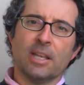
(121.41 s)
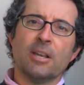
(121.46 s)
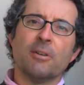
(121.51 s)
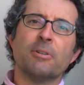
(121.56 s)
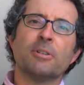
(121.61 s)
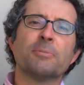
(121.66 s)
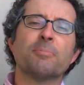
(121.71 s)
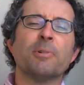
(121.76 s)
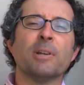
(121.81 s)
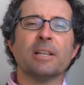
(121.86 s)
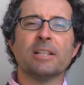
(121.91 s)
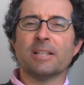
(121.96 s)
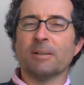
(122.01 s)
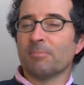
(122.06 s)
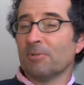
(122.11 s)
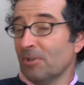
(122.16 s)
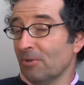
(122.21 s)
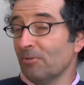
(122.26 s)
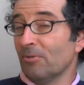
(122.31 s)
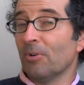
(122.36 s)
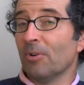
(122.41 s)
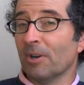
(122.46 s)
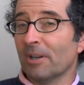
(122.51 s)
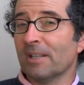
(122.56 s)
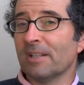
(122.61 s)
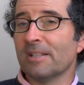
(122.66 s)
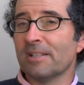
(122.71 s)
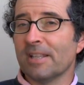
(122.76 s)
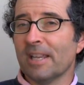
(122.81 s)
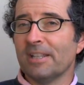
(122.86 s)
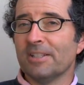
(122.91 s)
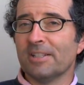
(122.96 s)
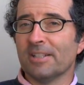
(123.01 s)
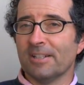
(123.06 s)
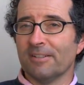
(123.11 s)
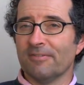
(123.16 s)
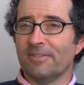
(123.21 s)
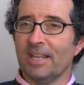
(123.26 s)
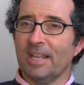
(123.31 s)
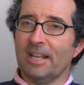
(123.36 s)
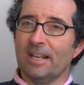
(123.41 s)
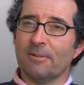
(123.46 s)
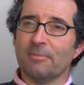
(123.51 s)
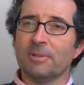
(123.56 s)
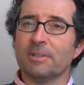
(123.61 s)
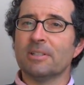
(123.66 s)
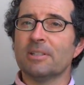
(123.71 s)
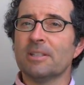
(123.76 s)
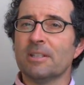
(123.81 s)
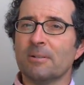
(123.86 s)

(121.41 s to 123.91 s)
Which brings up to organization of data, which is